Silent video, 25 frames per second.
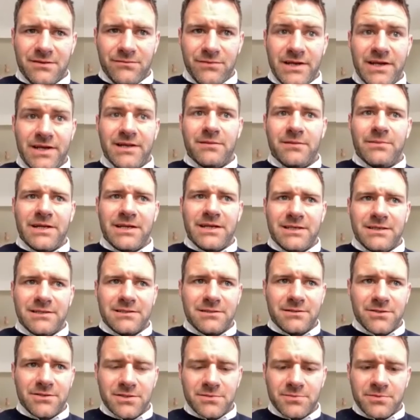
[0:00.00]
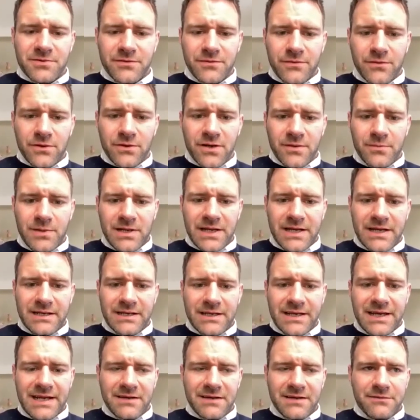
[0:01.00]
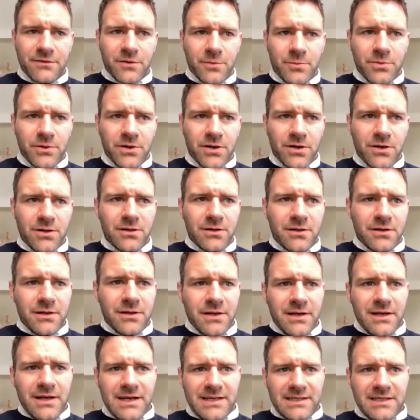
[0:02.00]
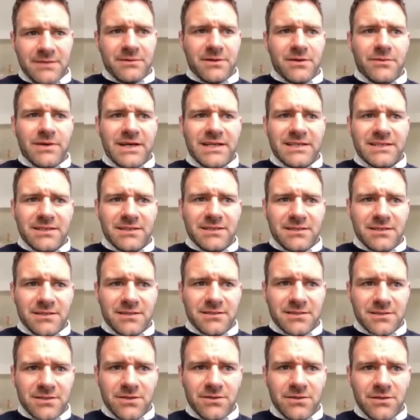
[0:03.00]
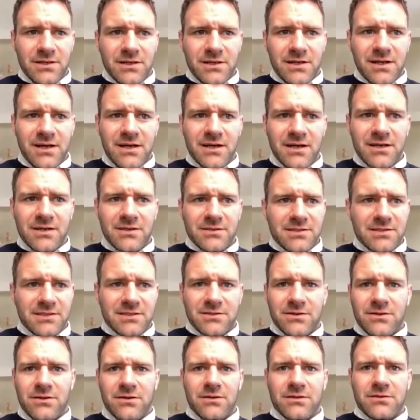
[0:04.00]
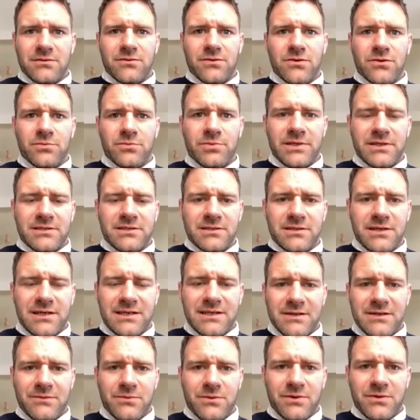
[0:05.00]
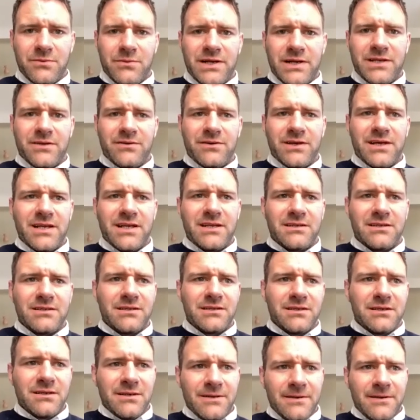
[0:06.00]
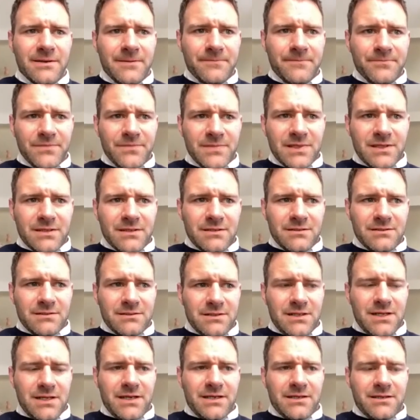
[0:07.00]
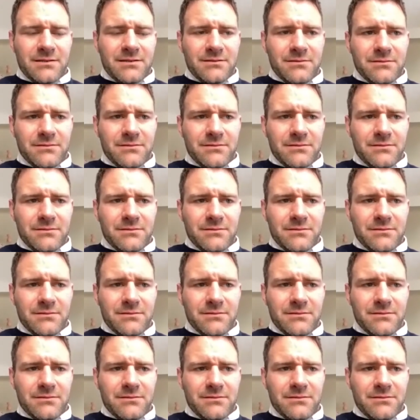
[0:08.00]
real minis, just before I played Gaelic football. And then when I went into school in Clongowes, it's all the rugby. And like, when you're in, like,